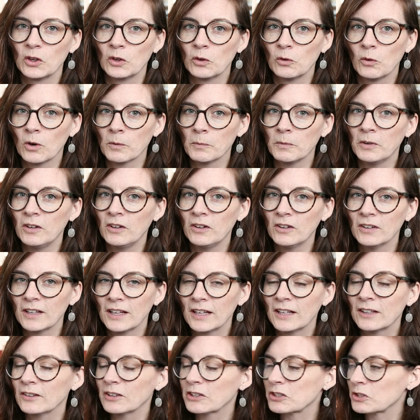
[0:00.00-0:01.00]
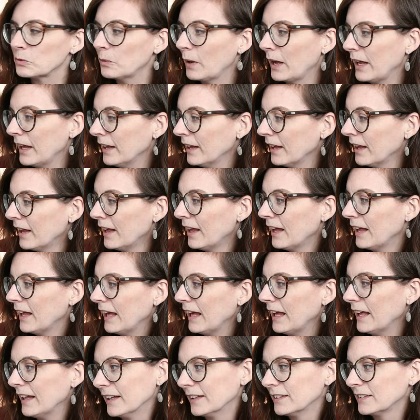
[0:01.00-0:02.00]
normal English way,
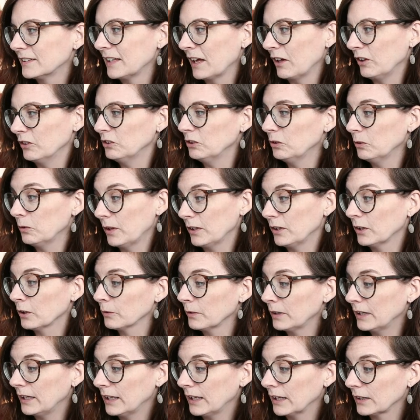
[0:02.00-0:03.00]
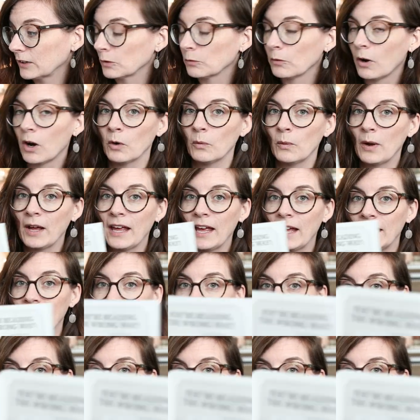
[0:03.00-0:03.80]
it tells you that you're reading it the wrong way, and